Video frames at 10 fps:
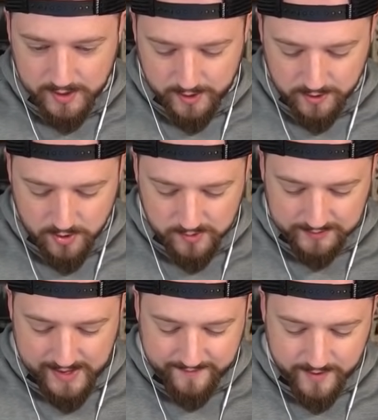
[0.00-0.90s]
I heard going
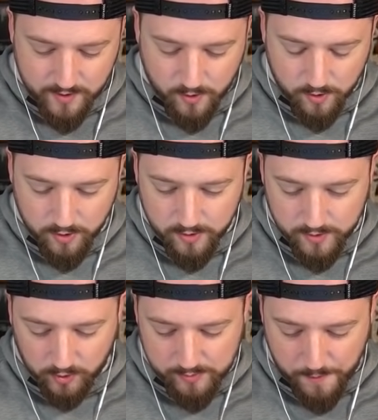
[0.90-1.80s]
Lava or
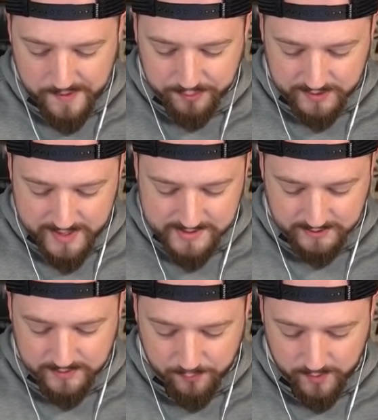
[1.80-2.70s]
Golem opening play is
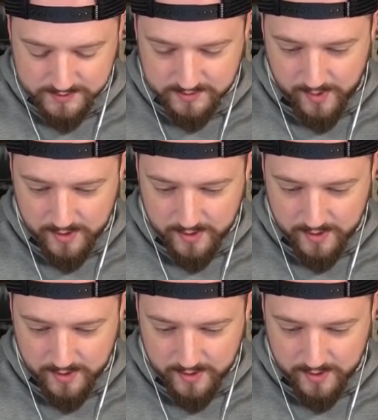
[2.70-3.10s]
like the way